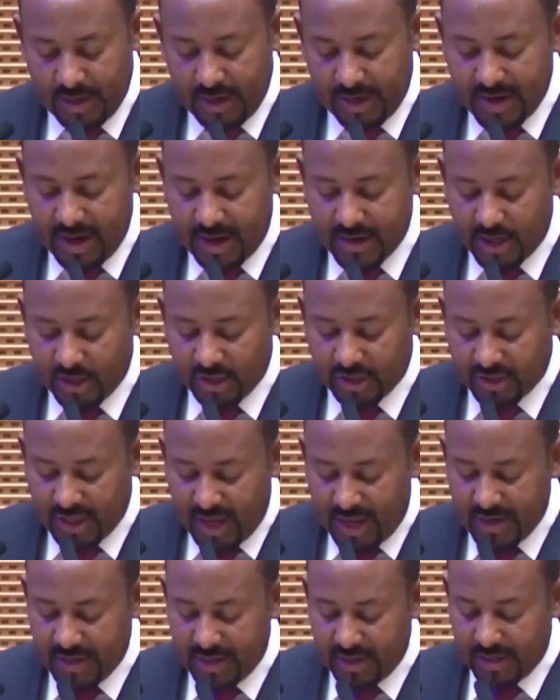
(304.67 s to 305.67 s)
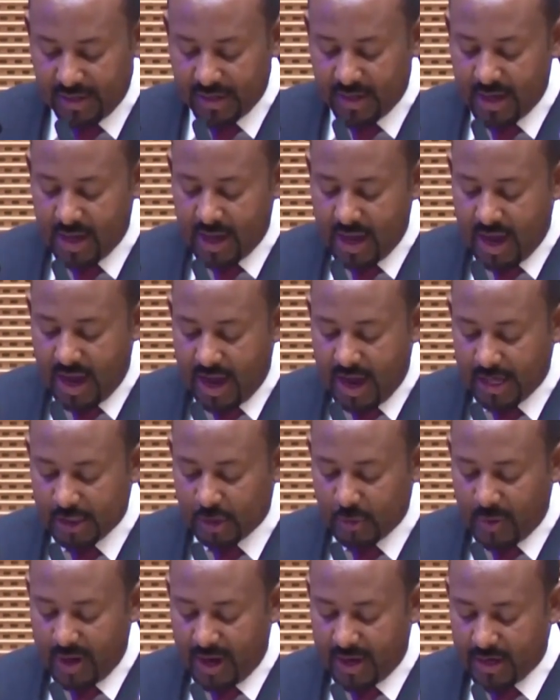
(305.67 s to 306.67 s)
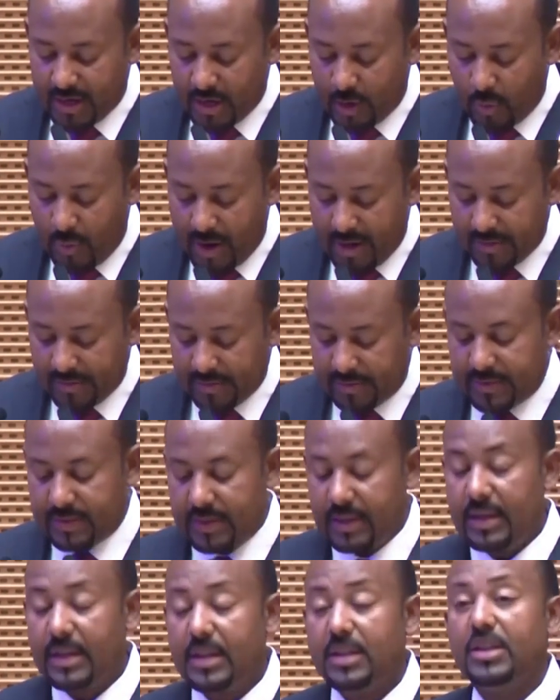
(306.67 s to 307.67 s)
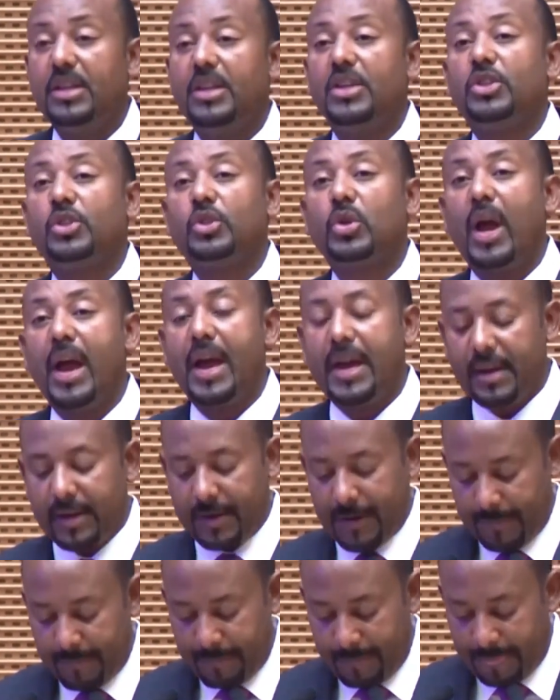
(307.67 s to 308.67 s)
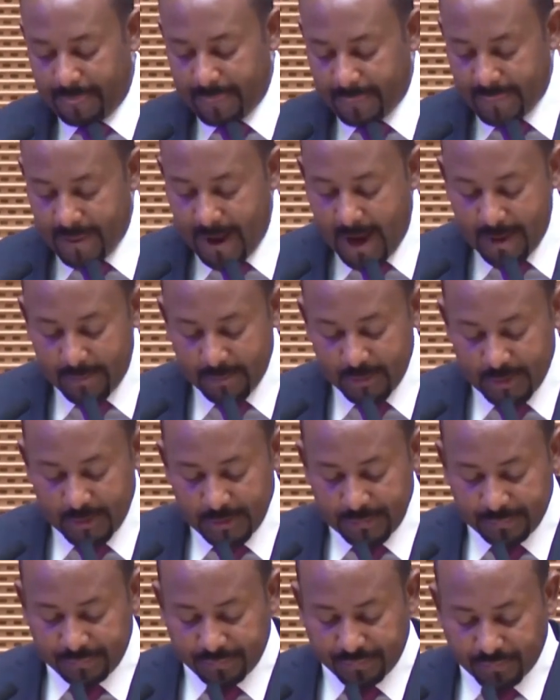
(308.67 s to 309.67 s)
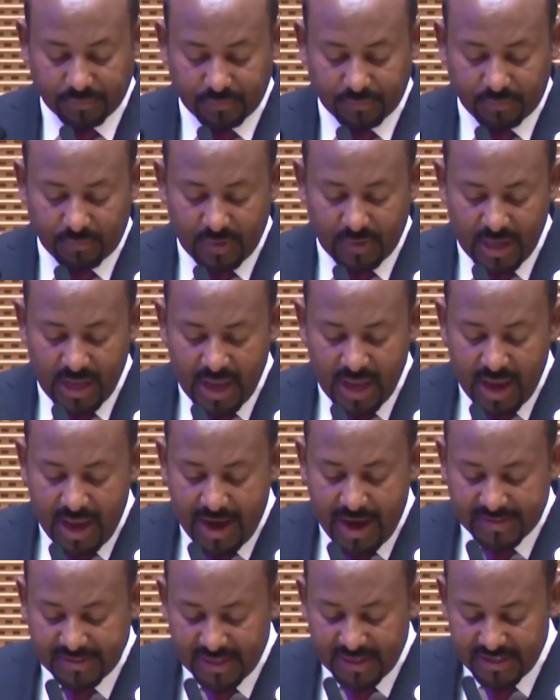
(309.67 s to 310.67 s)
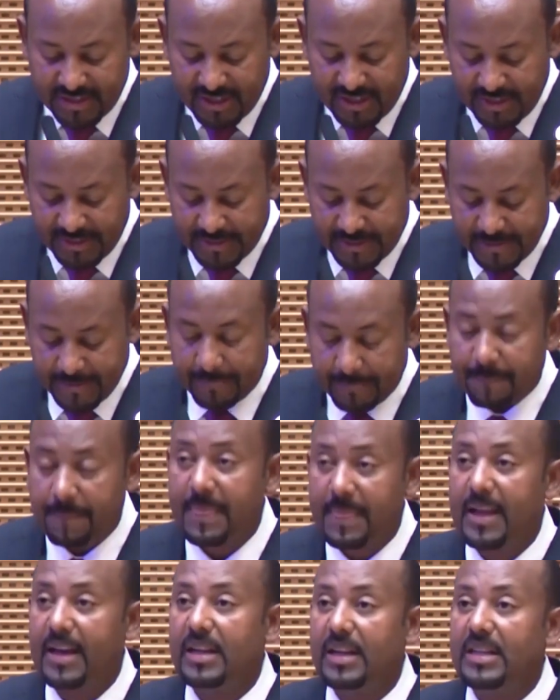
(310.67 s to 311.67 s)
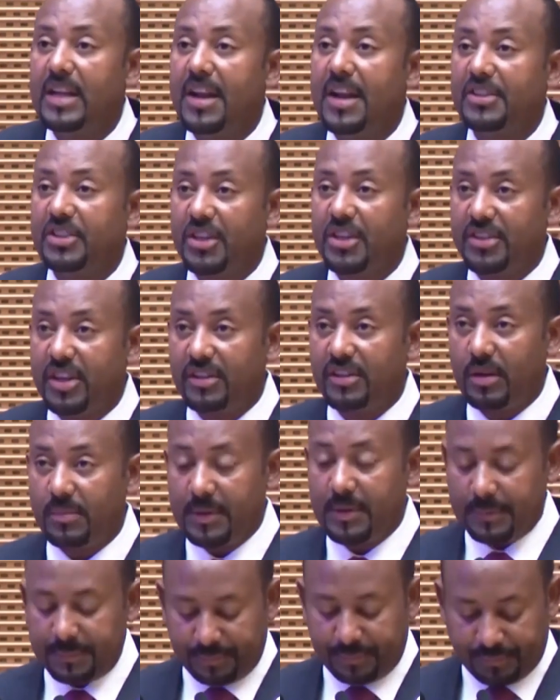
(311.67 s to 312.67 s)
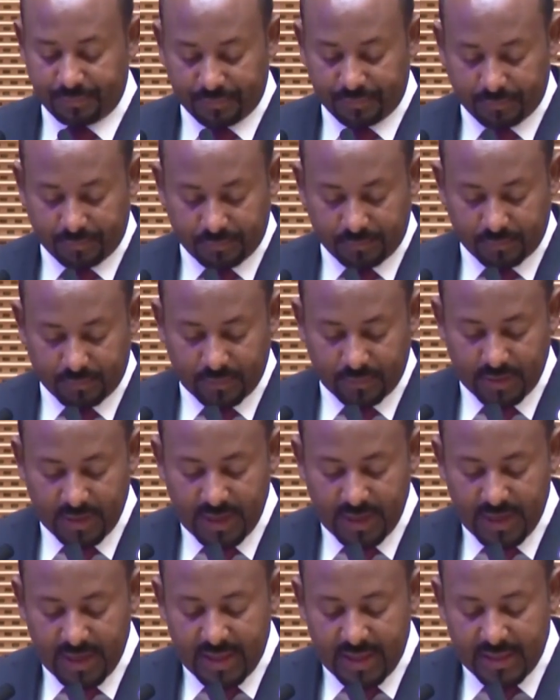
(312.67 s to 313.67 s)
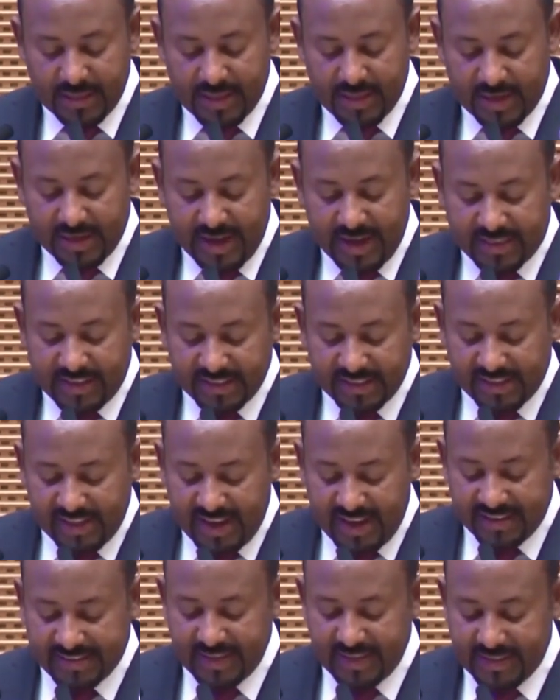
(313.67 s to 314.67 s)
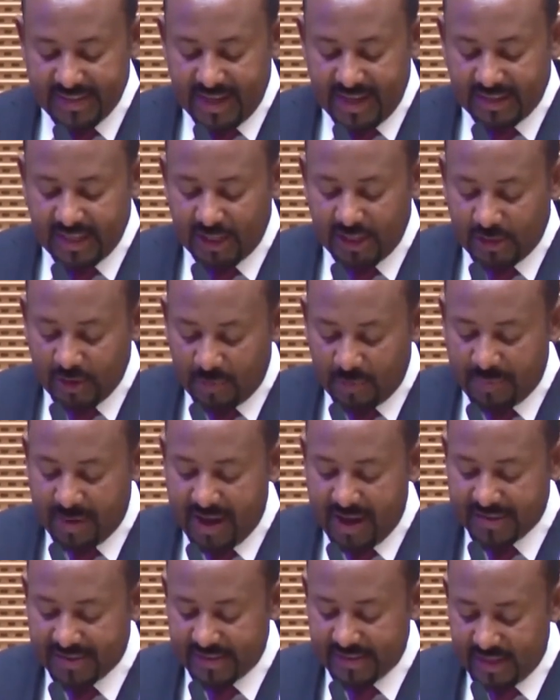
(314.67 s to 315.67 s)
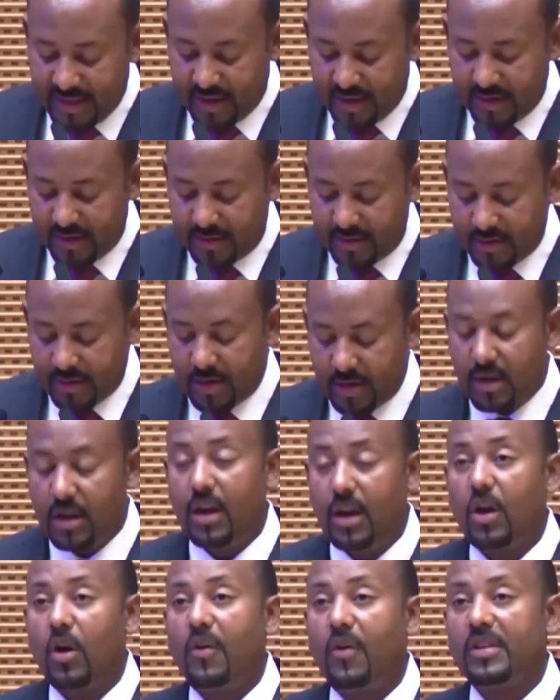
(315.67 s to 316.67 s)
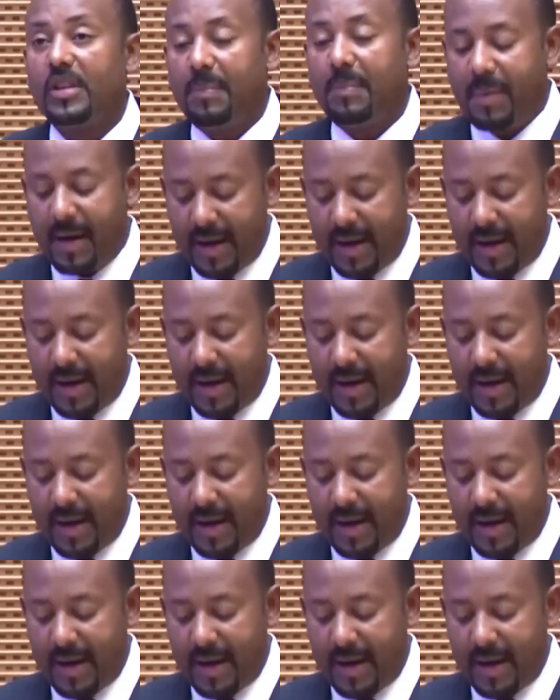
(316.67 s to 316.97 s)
and understanding as we underwent these trying times. Excellencies, ladies and gentlemen, the greatest lesson that Ethiopia has learned over